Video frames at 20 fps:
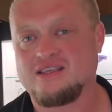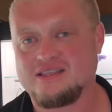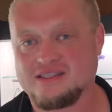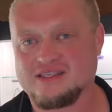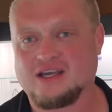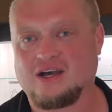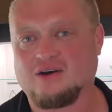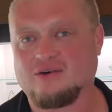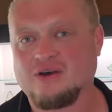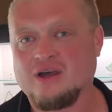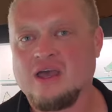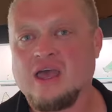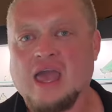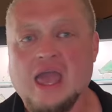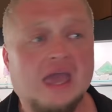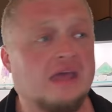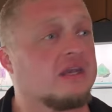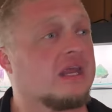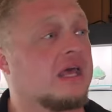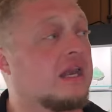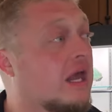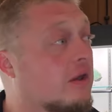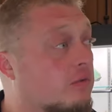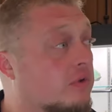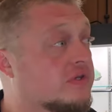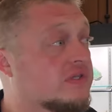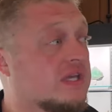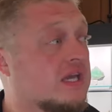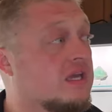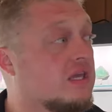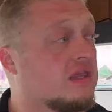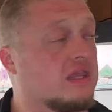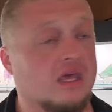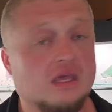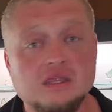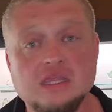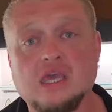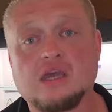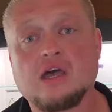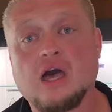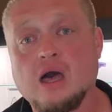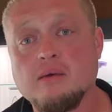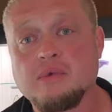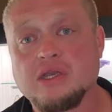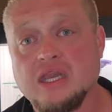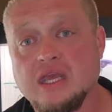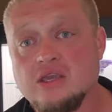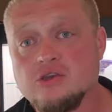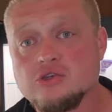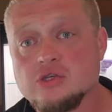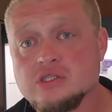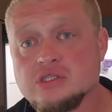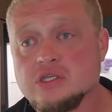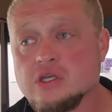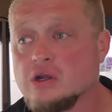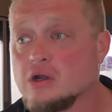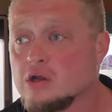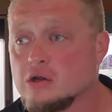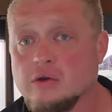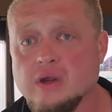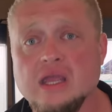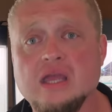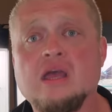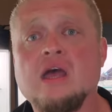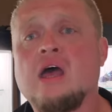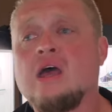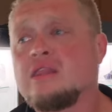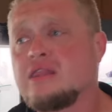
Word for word: So, and I will say that the accommodations here are great.